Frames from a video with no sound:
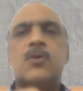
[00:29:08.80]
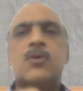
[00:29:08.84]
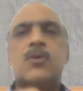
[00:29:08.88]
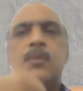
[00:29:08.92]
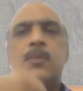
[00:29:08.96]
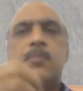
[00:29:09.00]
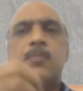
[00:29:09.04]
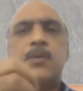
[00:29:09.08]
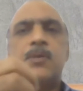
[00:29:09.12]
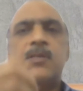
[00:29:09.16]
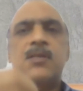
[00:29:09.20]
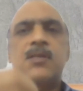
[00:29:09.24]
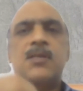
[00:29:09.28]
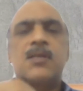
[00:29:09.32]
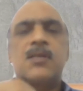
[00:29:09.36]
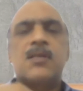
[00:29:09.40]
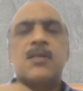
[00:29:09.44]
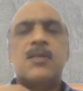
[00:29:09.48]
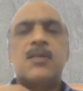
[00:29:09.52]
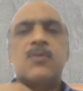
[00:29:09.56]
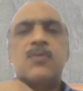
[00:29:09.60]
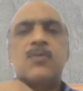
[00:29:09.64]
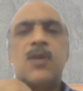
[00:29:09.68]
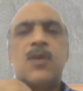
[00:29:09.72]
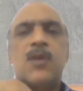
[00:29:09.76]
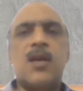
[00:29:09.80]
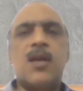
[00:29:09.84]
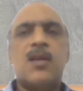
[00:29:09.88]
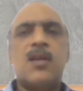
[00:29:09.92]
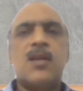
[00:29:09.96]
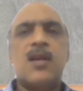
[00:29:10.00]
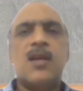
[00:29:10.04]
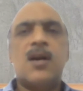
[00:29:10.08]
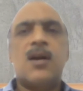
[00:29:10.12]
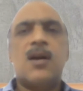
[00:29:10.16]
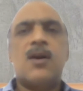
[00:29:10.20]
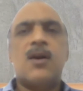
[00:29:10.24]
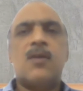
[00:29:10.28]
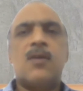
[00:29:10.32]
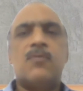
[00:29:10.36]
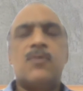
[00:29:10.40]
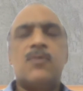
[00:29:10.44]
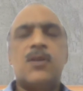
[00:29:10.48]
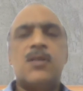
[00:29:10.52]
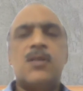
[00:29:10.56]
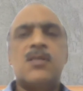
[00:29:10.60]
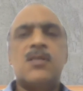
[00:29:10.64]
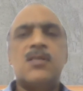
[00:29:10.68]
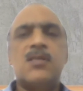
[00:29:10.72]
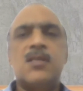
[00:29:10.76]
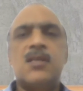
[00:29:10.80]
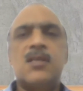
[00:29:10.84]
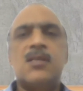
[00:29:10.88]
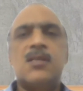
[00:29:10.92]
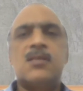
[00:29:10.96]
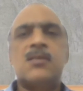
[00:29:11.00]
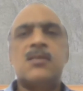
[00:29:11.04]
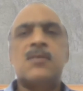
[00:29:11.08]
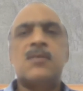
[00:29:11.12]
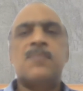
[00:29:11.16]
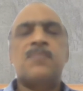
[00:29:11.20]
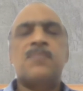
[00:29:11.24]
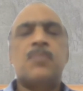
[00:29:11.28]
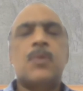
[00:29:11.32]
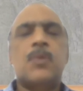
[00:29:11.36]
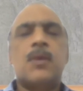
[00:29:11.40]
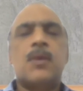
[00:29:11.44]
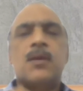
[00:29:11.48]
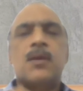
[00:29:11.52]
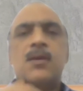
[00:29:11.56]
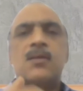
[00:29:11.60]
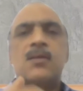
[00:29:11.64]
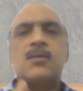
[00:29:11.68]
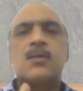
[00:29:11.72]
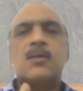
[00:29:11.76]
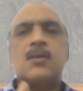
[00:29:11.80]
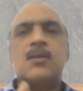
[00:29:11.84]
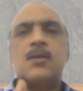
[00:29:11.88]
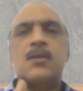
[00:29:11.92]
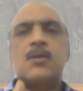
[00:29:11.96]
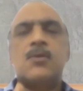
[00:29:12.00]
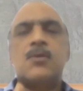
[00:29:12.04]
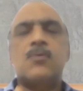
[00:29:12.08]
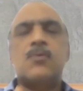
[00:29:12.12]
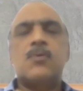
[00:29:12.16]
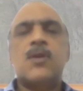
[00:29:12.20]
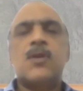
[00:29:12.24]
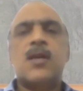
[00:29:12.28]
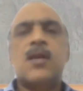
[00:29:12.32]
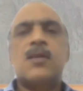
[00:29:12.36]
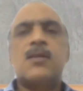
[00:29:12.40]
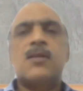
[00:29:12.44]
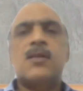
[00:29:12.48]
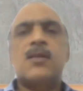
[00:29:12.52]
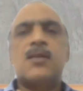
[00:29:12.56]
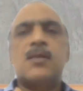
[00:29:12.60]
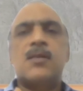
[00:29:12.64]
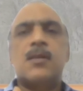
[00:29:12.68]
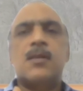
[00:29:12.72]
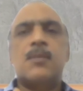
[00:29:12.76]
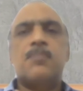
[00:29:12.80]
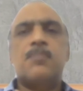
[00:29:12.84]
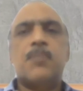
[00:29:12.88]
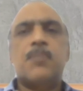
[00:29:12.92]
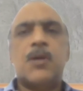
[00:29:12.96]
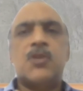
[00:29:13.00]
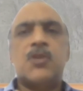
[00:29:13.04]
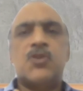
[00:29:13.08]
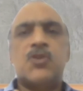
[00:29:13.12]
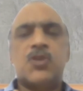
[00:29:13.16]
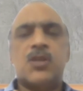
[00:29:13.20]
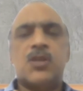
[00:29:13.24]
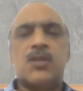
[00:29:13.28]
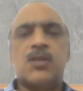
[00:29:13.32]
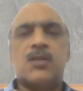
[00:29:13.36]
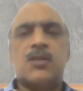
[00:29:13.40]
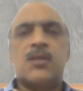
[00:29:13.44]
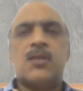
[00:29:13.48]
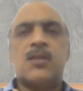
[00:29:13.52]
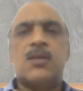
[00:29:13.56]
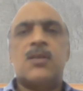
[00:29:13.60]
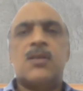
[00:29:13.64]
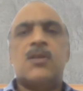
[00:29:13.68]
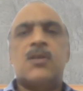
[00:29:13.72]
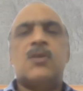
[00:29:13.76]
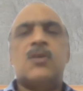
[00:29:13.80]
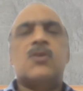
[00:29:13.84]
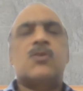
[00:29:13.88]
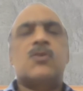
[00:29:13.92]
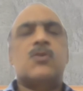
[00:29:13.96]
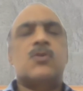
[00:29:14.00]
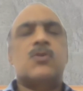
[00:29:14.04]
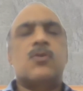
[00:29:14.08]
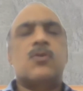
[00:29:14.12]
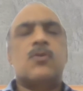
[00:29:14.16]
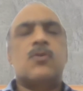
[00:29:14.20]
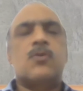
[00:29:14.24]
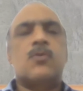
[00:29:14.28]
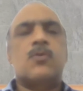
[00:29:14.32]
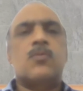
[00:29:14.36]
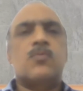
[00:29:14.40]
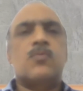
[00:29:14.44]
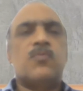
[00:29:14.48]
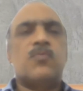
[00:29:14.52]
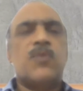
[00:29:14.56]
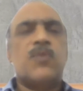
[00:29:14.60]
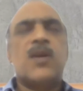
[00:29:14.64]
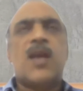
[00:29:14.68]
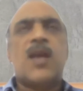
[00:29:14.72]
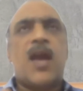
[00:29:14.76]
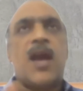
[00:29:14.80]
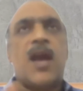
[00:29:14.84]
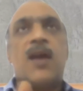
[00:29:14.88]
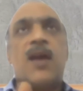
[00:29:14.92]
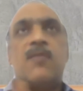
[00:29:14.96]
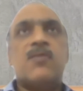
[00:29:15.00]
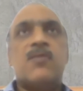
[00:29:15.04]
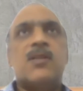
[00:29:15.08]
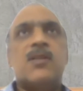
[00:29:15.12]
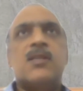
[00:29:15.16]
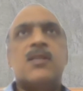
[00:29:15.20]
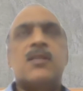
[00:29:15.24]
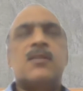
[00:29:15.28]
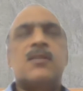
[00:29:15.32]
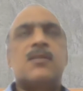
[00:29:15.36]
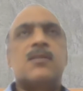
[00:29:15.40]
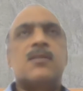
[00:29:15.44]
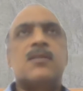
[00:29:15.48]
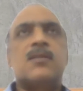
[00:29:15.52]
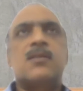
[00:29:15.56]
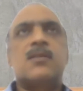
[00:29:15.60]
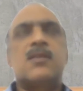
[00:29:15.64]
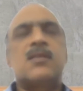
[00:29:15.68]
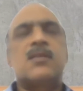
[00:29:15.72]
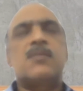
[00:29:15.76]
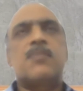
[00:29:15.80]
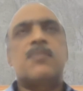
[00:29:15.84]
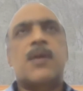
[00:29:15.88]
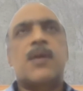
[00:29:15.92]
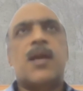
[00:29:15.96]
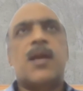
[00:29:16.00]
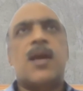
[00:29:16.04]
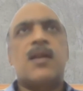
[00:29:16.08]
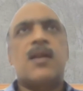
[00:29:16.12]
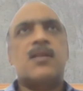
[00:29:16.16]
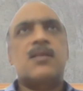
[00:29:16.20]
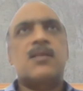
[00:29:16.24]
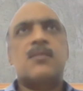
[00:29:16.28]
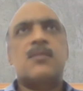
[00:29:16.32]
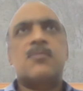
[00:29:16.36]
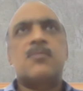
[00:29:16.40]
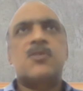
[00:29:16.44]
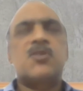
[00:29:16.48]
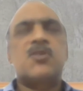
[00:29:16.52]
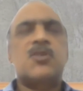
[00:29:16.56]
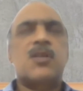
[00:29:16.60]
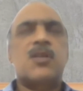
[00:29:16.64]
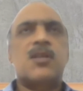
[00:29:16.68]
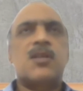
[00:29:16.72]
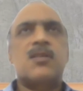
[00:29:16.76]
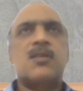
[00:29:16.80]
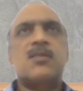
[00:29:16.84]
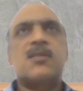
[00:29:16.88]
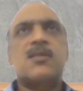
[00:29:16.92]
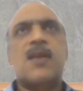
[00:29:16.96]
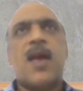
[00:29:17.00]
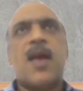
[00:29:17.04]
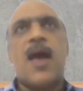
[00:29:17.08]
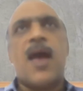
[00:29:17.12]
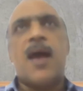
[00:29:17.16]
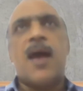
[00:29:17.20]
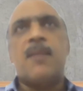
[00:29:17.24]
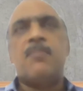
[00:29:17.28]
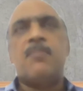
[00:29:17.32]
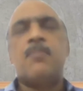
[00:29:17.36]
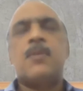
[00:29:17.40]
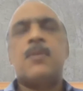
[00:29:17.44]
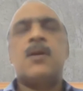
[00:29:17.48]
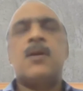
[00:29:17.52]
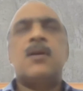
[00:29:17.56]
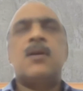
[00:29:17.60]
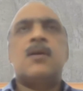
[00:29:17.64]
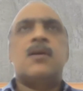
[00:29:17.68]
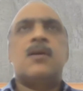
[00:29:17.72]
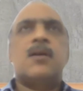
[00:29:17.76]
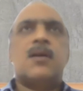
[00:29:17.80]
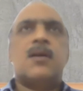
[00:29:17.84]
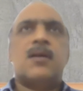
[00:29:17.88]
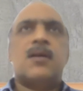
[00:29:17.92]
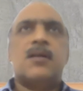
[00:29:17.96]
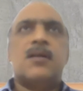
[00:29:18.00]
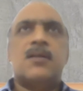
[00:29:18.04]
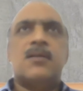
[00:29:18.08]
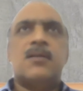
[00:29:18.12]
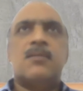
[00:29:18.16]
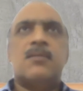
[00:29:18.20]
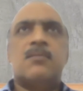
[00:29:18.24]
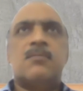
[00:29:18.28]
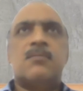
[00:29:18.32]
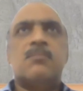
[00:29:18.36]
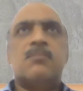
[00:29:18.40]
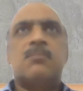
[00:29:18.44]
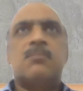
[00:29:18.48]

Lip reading: or representative area of the disease is included in the picture. So we have it in this mechanism in Sharad's app, and